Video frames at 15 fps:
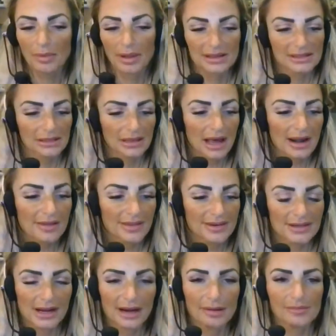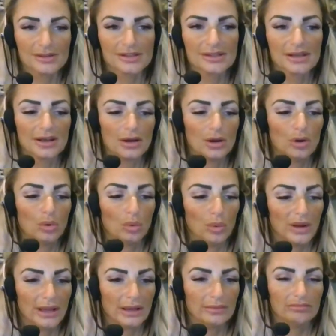Because a lot of the times
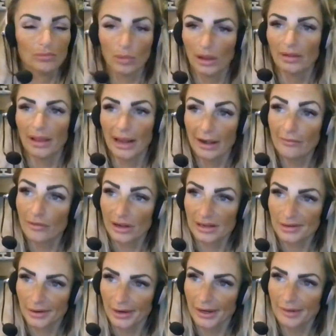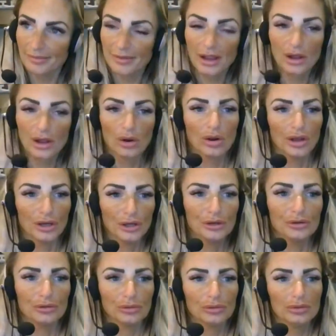when, well, every time
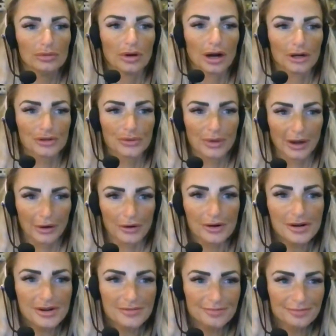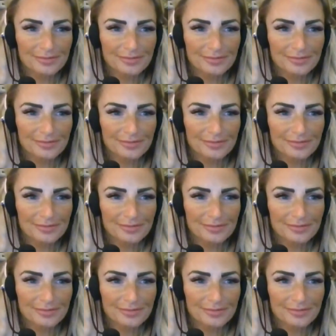you are triggered,